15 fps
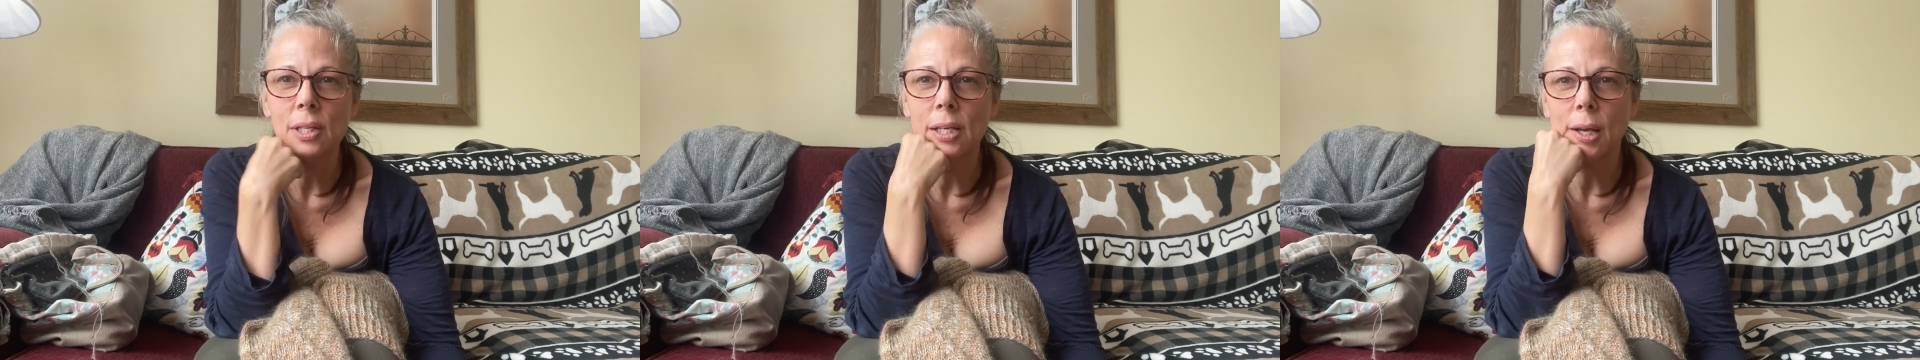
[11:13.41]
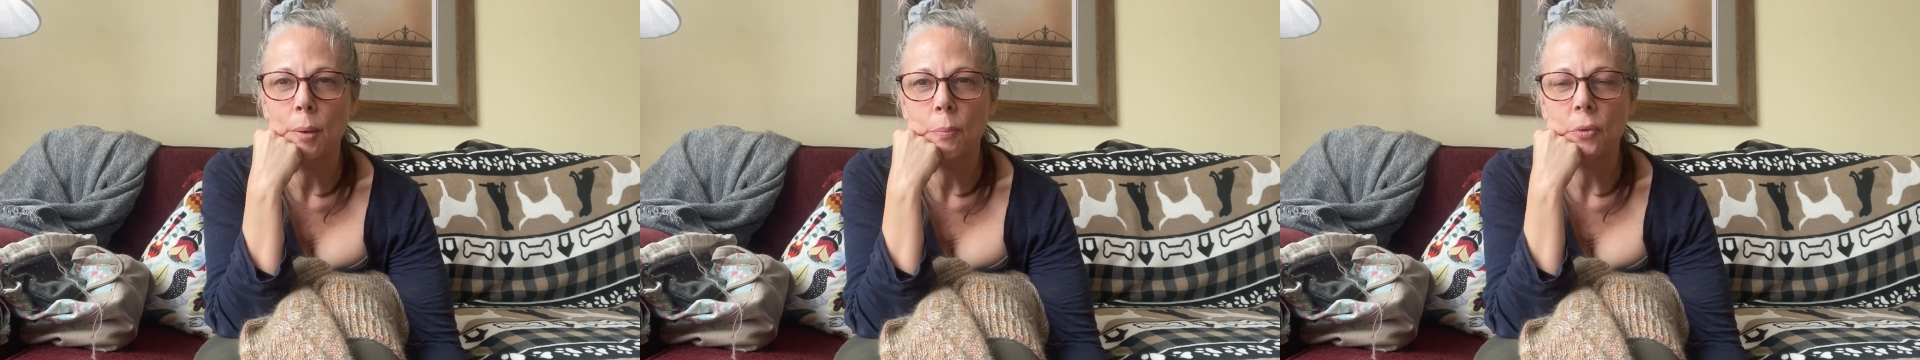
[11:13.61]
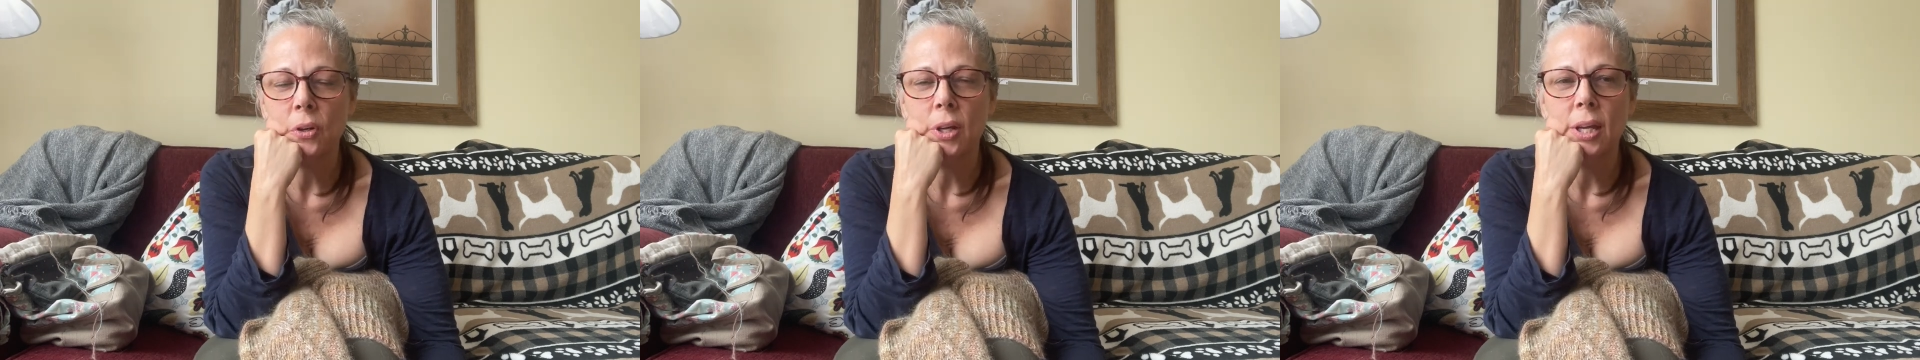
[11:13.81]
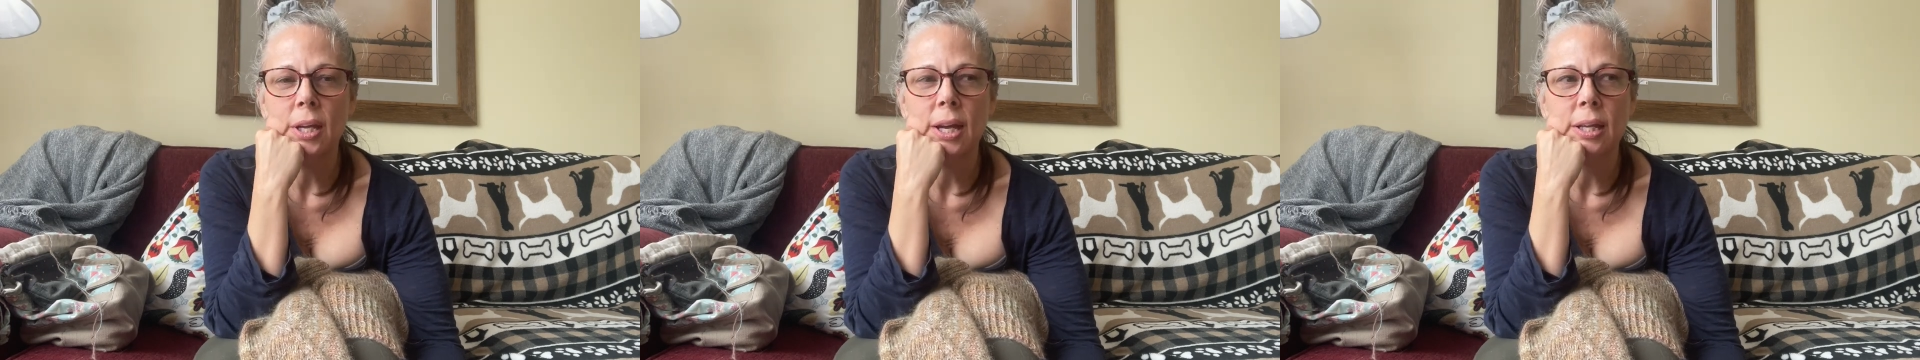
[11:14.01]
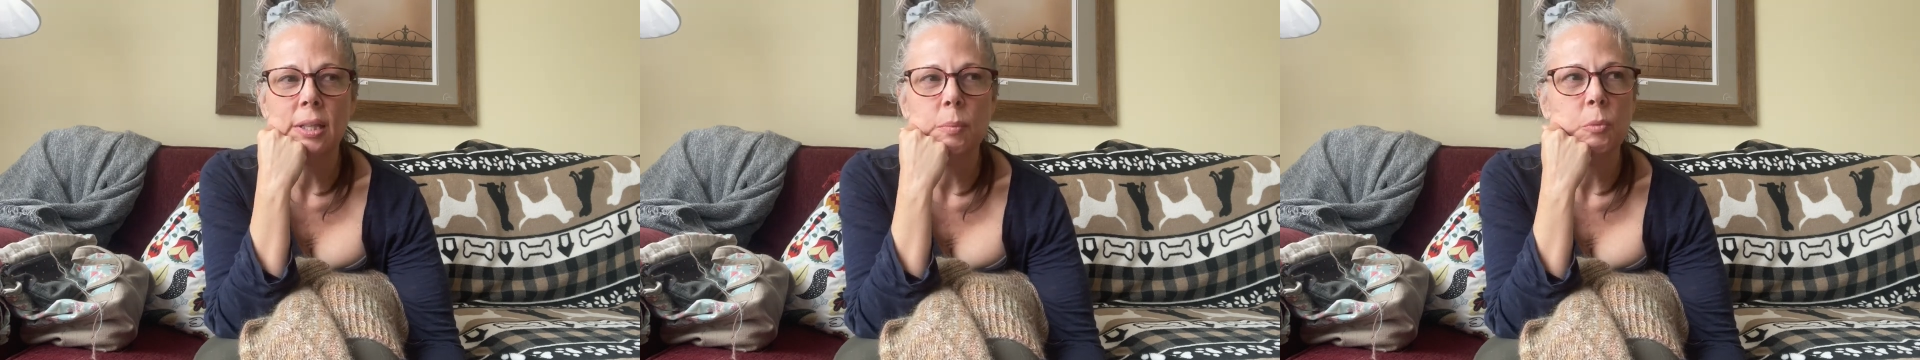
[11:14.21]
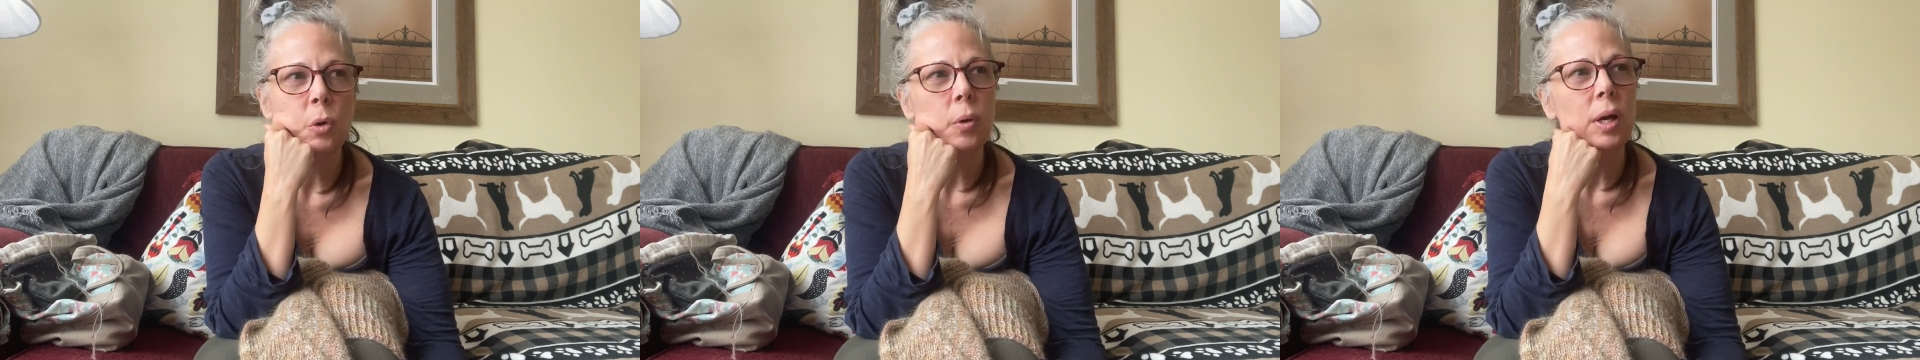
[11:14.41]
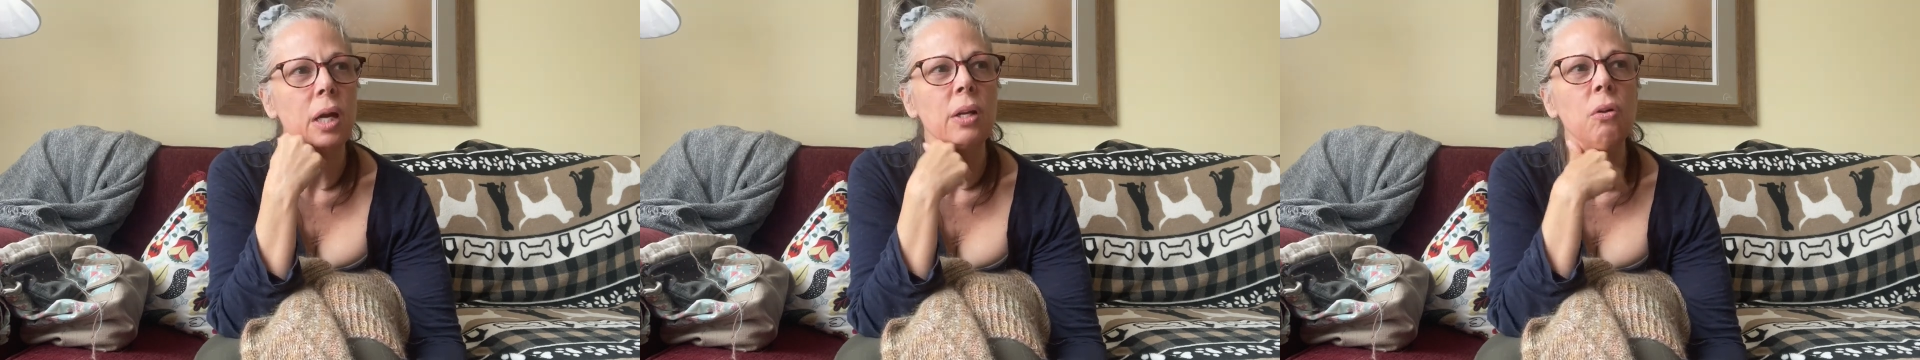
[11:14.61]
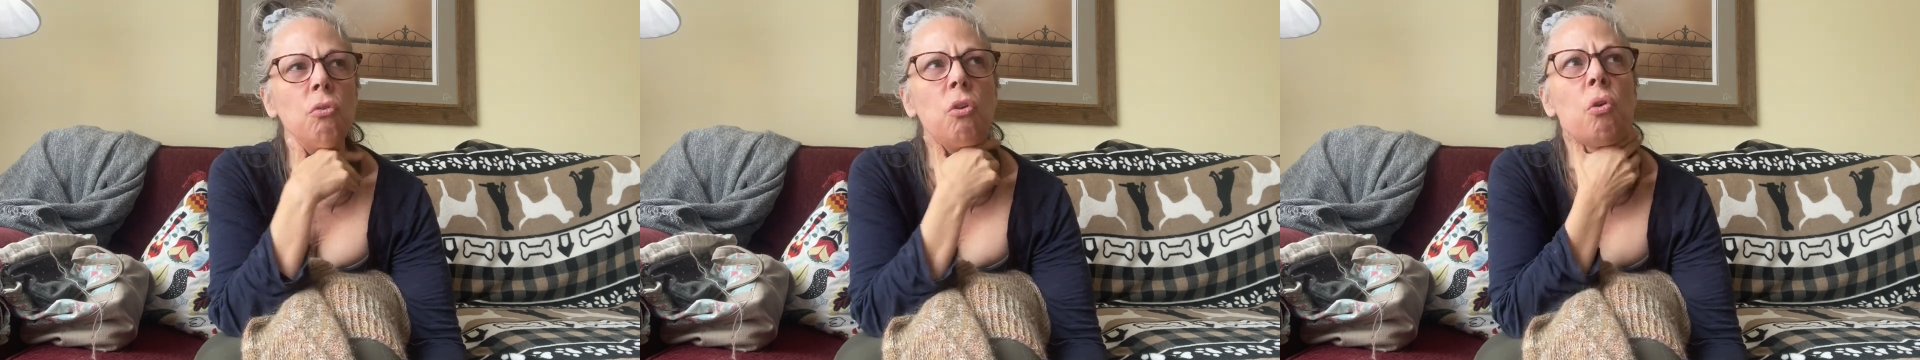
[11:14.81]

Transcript: Like, I'm looking at them going, I don't